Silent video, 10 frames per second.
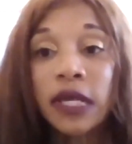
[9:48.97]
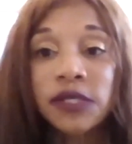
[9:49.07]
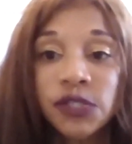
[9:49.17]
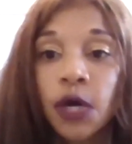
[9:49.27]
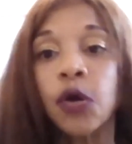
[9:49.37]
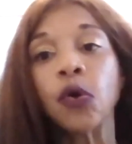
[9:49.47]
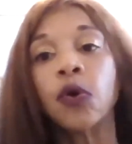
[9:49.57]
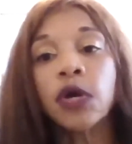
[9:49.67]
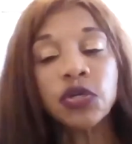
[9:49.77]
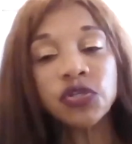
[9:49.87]

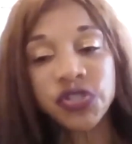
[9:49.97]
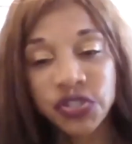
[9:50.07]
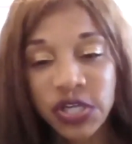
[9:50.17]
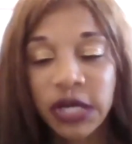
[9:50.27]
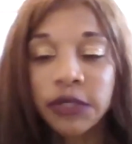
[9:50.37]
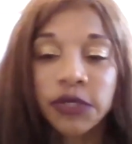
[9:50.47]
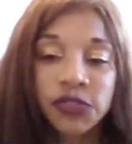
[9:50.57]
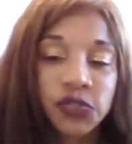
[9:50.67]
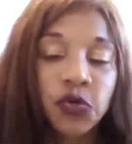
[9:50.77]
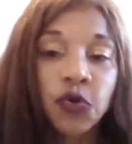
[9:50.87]
So you should generally
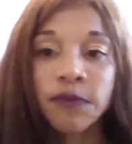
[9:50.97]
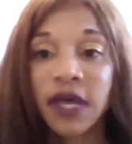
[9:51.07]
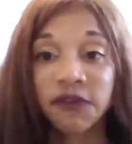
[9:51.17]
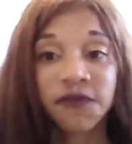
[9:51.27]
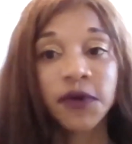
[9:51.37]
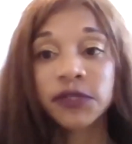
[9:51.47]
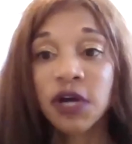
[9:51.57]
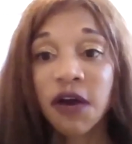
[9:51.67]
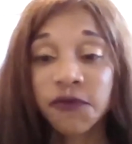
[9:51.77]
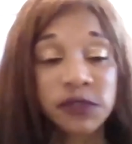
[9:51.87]
assume that the
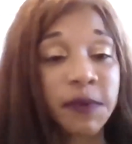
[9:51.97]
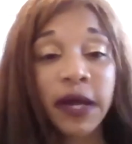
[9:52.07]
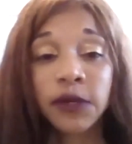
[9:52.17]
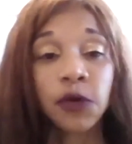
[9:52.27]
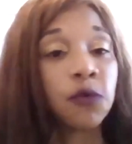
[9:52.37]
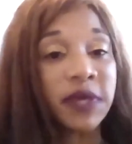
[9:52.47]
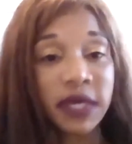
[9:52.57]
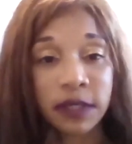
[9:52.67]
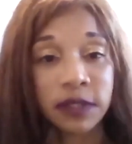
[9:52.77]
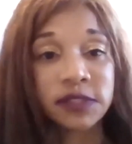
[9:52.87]
first offer is by no
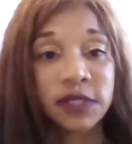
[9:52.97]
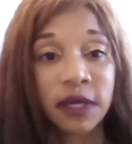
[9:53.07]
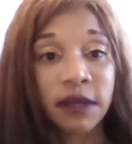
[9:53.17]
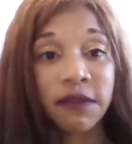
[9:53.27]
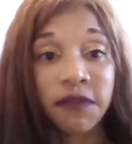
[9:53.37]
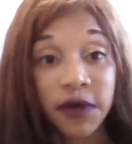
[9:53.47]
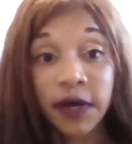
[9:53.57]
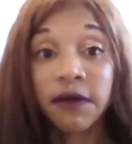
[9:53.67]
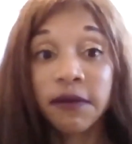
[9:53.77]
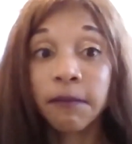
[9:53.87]
means
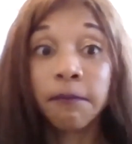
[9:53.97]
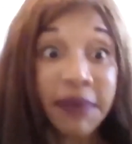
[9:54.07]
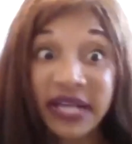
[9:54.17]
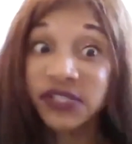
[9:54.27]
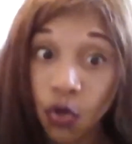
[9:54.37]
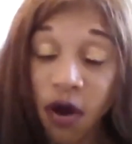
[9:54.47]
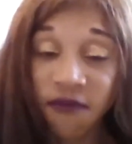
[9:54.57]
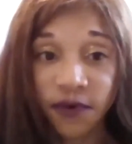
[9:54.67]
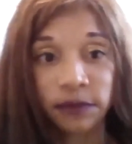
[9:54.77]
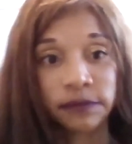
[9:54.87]
the best
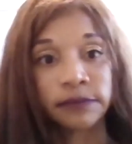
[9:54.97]
offer.